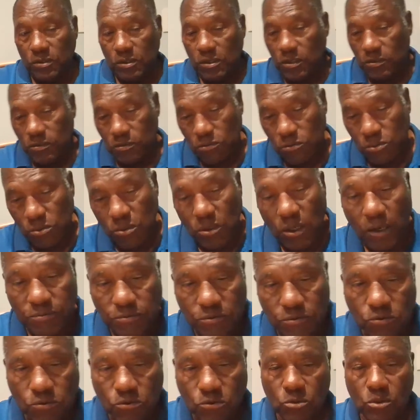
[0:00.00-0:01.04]
the other 3
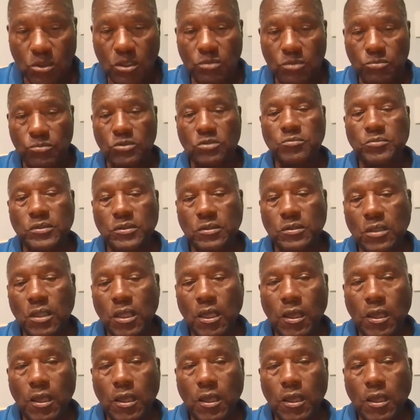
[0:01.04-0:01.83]
officers who were on with me.